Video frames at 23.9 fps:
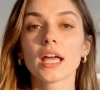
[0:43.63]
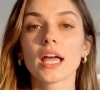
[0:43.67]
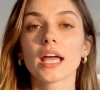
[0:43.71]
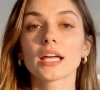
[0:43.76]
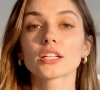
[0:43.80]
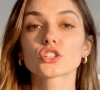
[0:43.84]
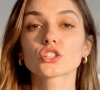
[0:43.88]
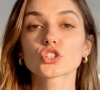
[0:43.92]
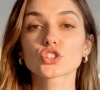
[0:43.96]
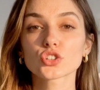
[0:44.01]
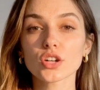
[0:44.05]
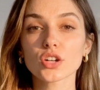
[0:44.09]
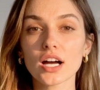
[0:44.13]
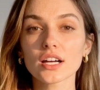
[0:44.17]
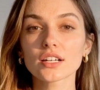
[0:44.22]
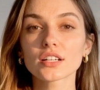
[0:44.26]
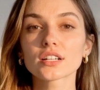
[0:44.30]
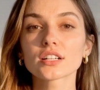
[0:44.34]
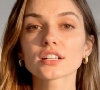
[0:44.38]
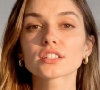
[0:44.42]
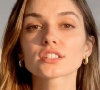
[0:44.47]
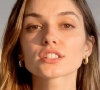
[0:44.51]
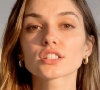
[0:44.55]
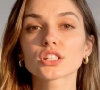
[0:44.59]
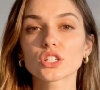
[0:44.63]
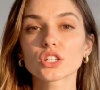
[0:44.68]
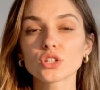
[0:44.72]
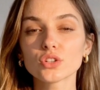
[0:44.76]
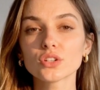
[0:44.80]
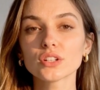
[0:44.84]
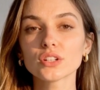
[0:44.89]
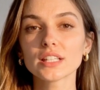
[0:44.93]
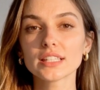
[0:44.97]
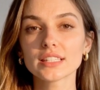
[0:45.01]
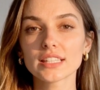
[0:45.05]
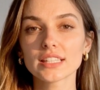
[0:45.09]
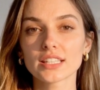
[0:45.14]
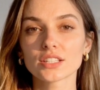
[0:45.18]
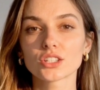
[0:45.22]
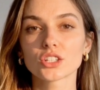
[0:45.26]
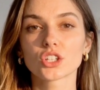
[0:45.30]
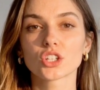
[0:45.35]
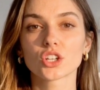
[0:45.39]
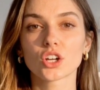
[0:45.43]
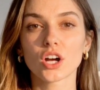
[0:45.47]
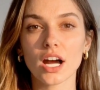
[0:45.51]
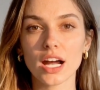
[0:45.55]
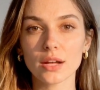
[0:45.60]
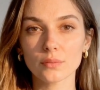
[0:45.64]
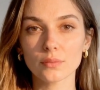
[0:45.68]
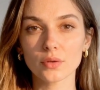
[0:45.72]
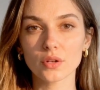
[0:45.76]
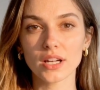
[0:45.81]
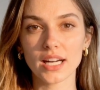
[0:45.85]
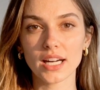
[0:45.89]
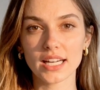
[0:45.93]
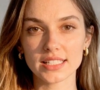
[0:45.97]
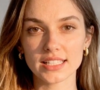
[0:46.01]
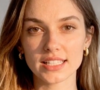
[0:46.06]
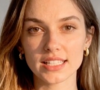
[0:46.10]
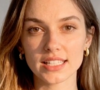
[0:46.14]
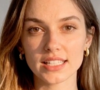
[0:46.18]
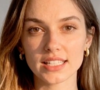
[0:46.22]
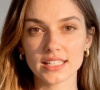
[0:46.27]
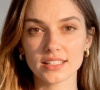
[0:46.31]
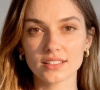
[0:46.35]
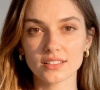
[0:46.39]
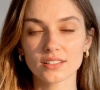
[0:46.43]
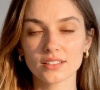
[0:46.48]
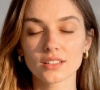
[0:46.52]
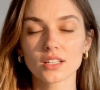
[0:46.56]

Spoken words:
and your tracker is securely linked to your Apple ID.